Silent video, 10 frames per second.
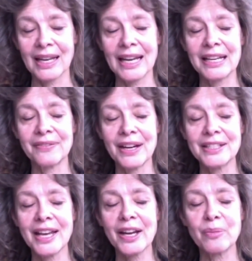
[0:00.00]
And if I
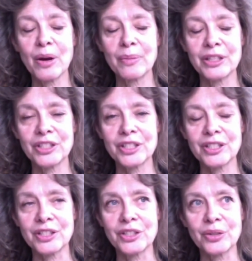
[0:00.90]
take a moment
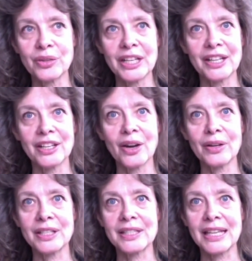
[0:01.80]
just to tune in and
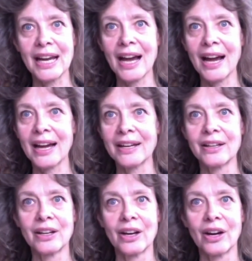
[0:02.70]
notice the
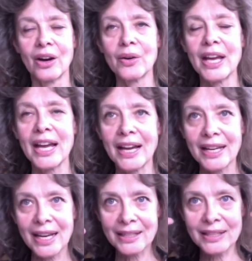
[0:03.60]
I, okay, I
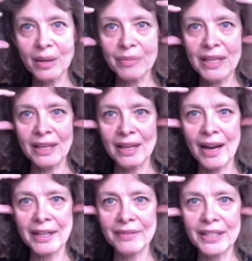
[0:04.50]
get something
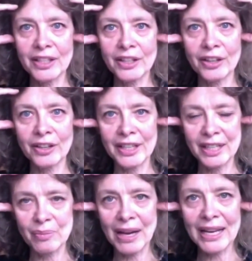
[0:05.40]
kind of here
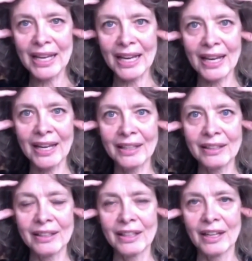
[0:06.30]
in my
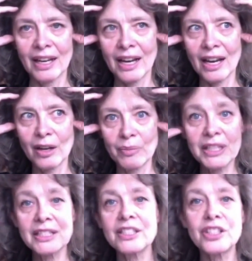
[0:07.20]
head.
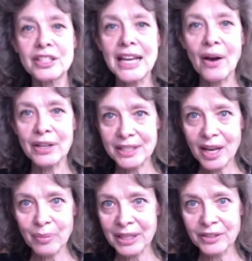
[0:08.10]
This is just how it's
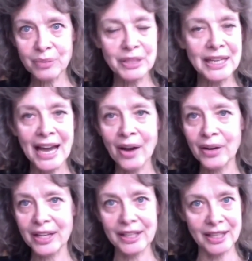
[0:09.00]
coming to me
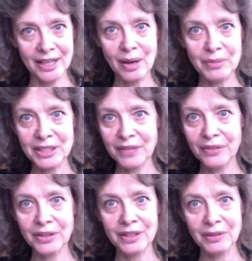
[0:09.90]
now. It comes
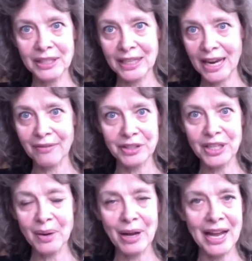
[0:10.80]
differently every
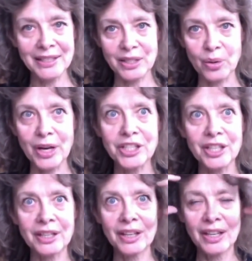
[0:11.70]
time I ask the
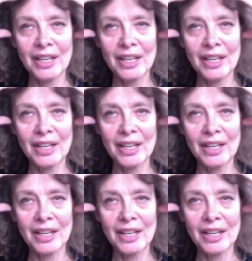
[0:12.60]
question.